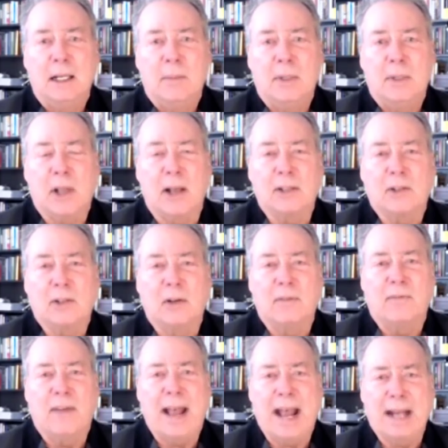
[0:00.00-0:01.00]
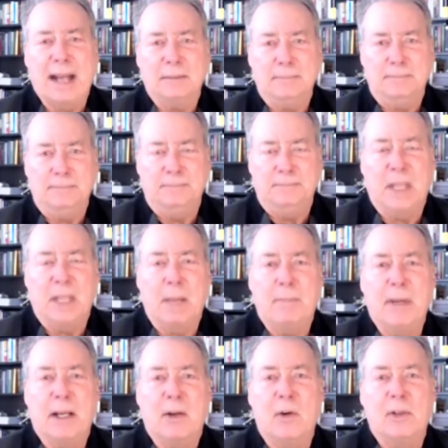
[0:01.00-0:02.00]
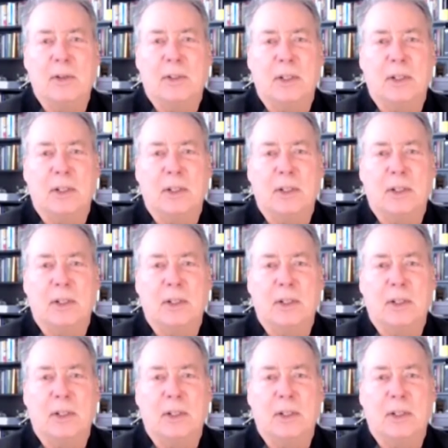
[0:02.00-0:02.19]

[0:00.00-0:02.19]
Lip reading: But it's also a fact that Bitcoin is